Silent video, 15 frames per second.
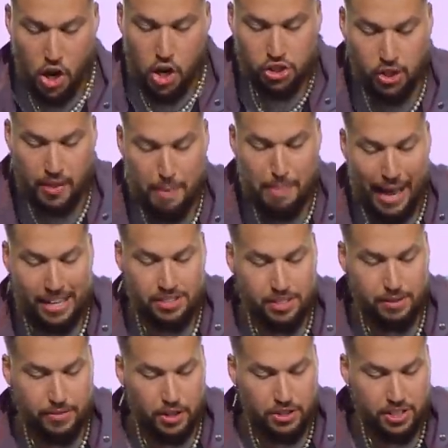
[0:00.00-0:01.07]
So they passed the
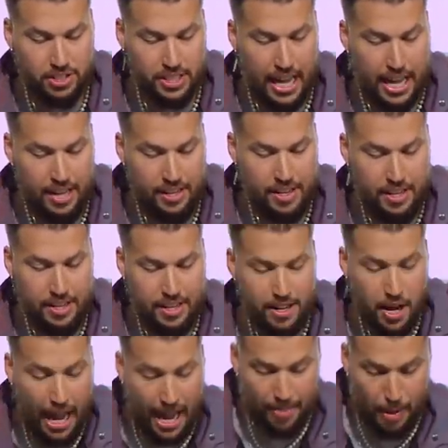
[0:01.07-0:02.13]
first gate
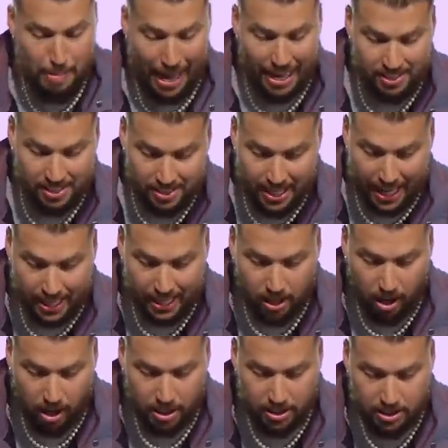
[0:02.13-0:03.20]
and they passed the second
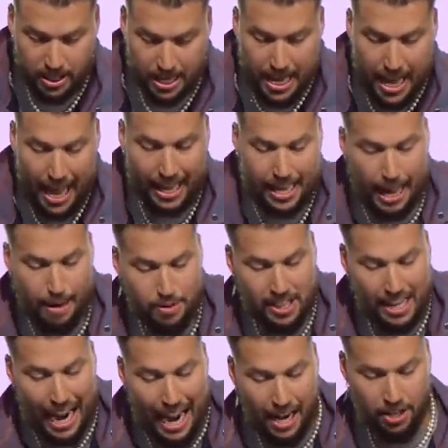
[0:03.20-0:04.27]
guards and came to
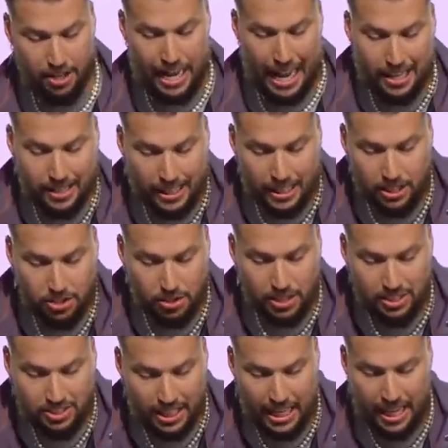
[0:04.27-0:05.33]
the iron gate leading to
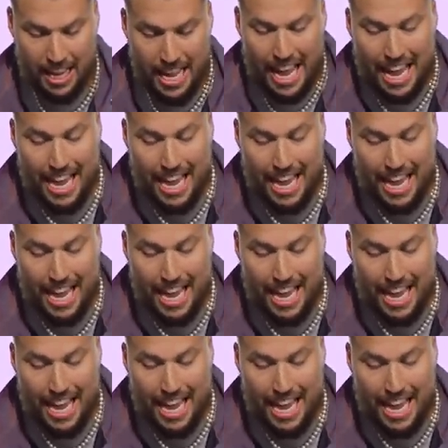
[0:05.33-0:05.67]
the city.